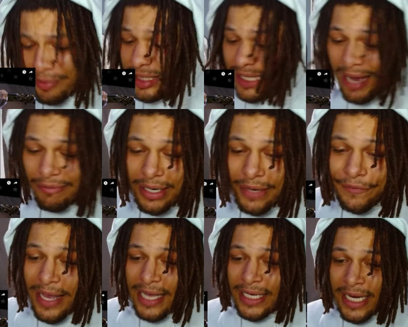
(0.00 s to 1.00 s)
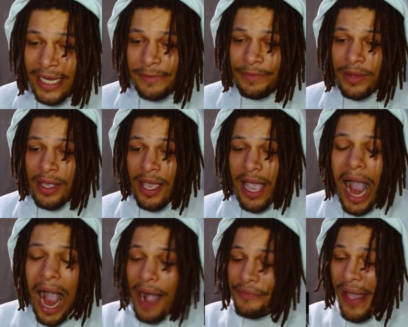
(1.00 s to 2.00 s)
not ready for that game.
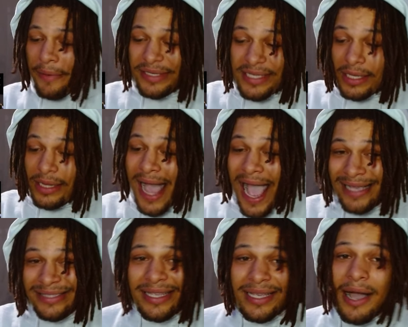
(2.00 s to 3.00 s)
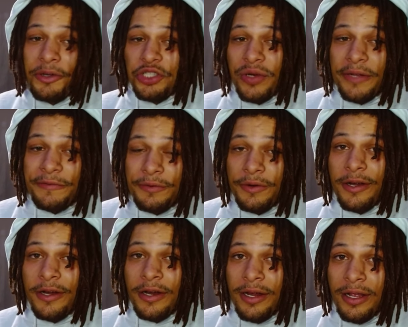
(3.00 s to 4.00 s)
I, that was the last thing I was ready for.
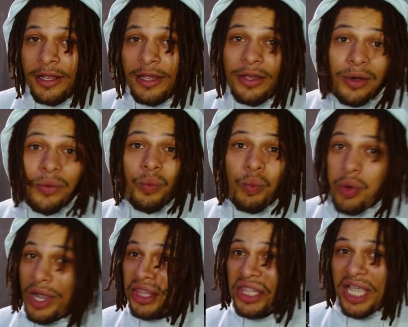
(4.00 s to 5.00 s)
What the